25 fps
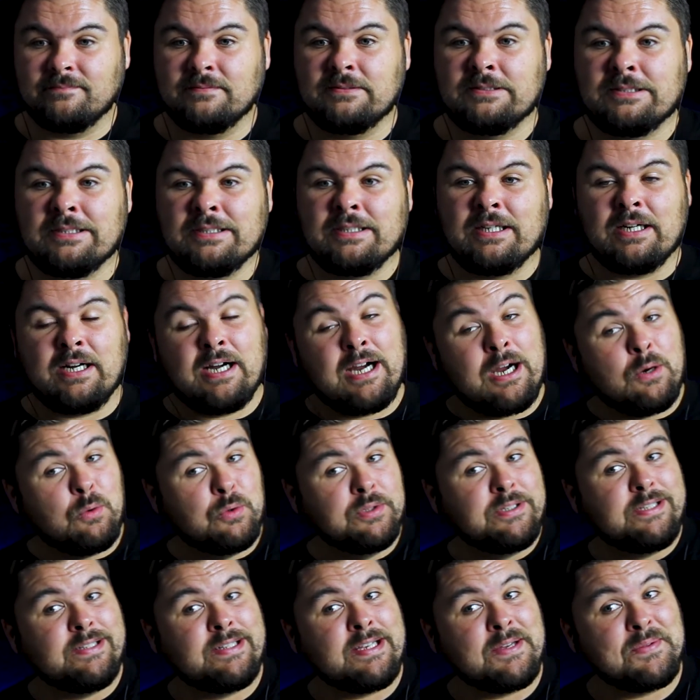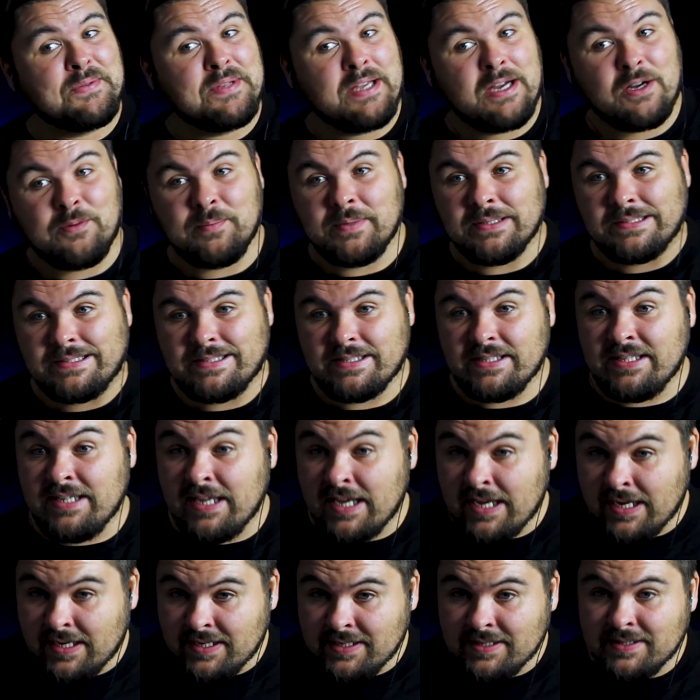Uh, I want it out now, but
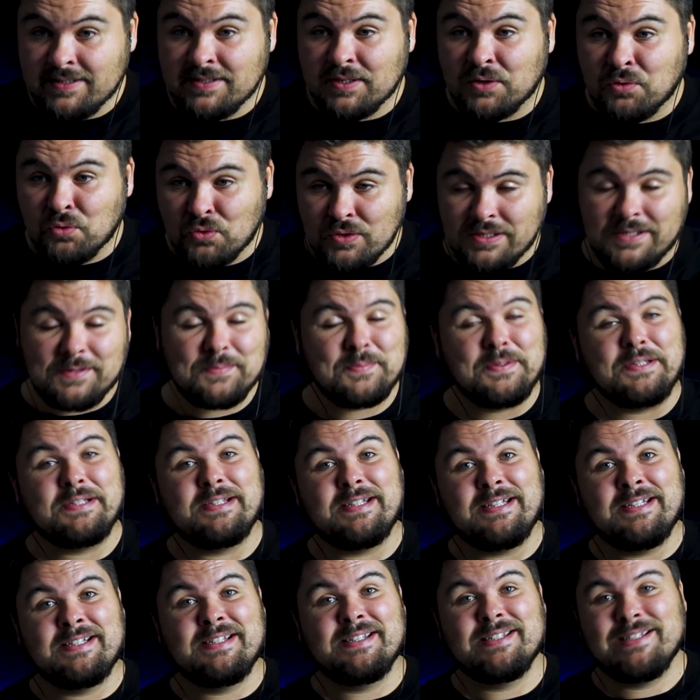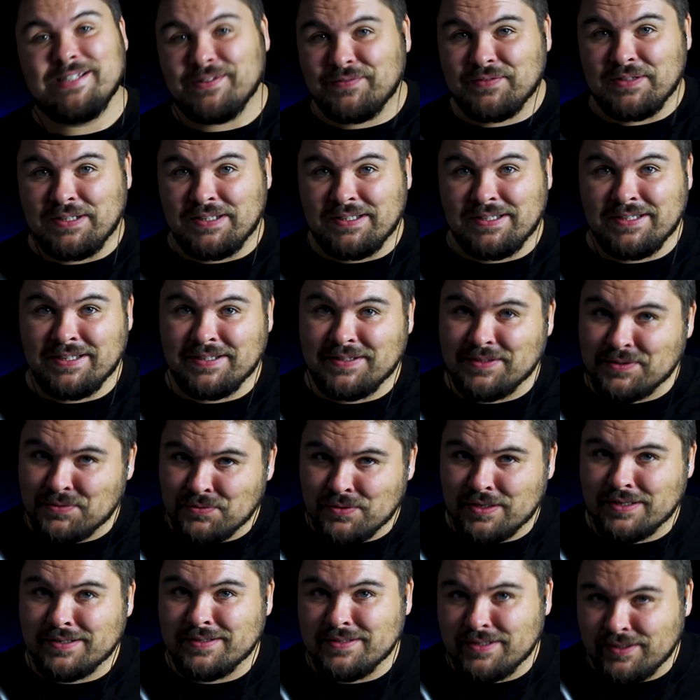yeah, the Christmas is definitely the
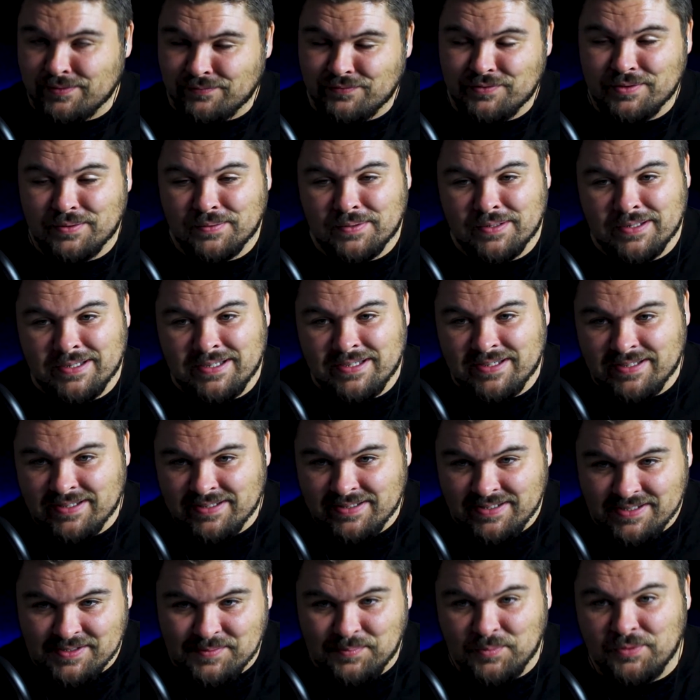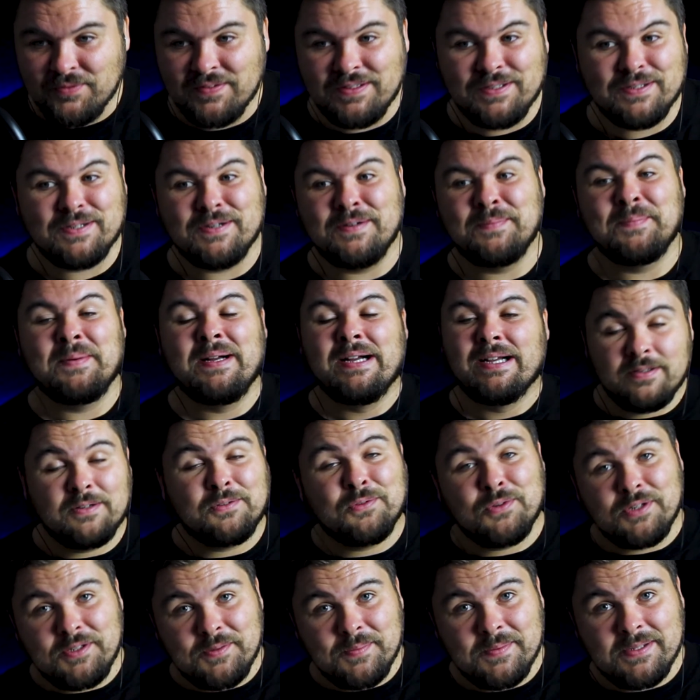correct time for uh, this movie to come. The
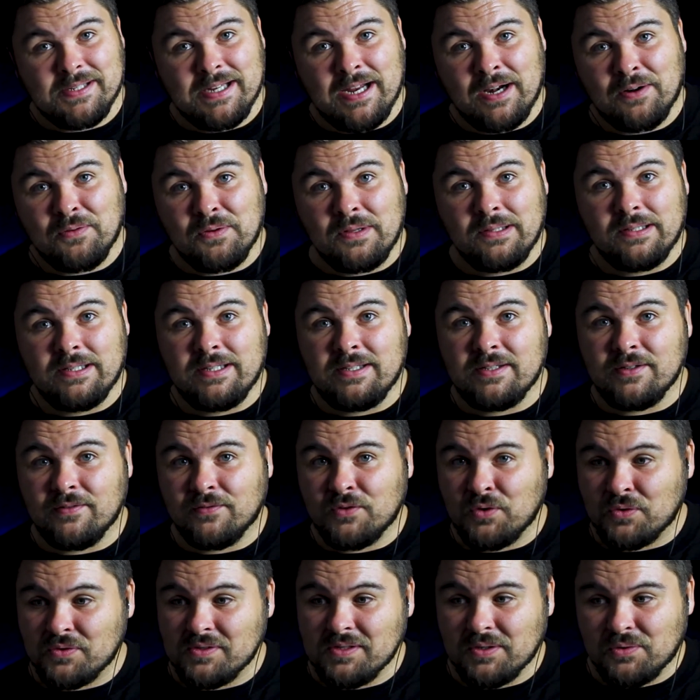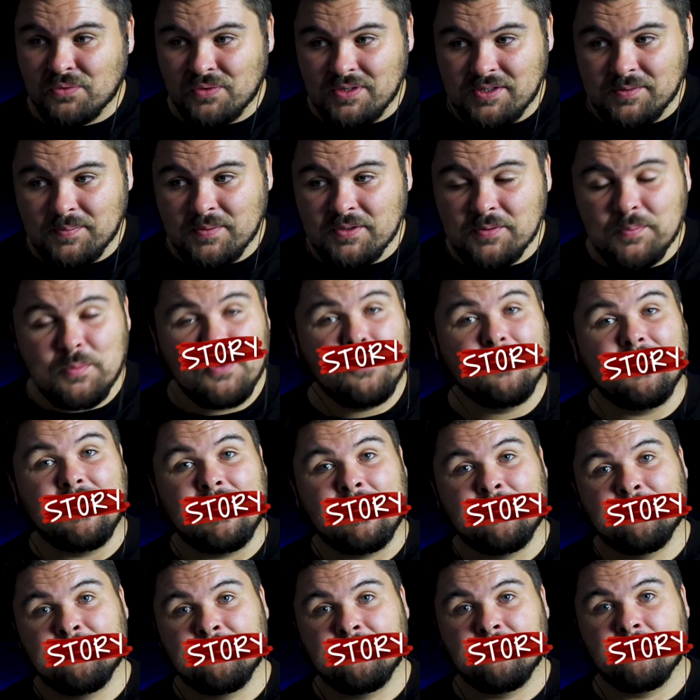Christmas Carol is, of course, a Christmas
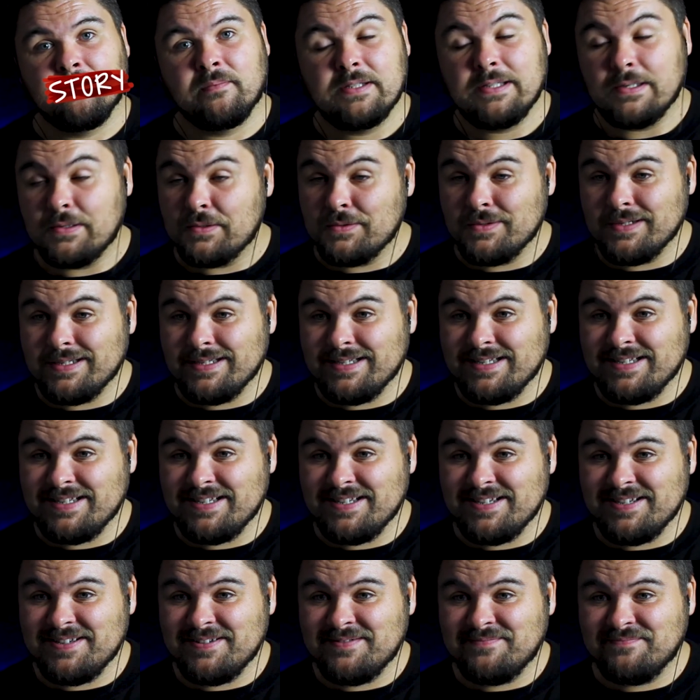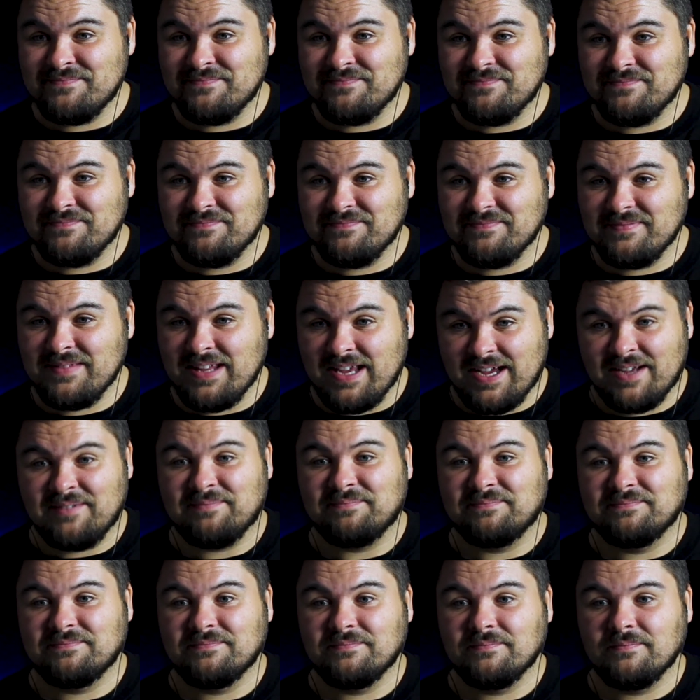movie. So, um, yeah,
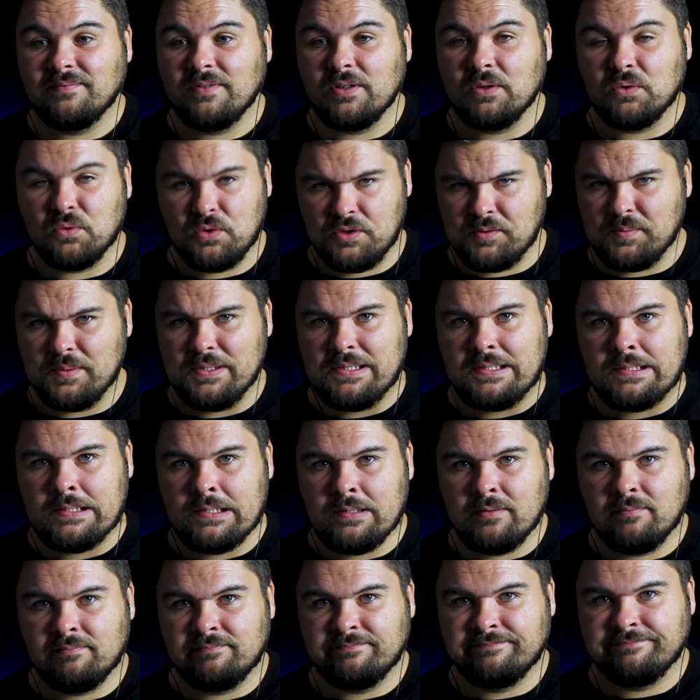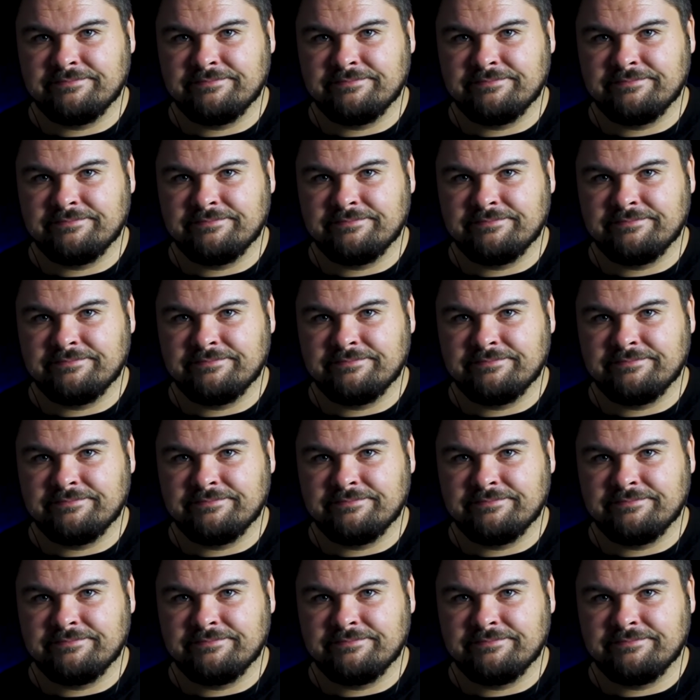Christmas.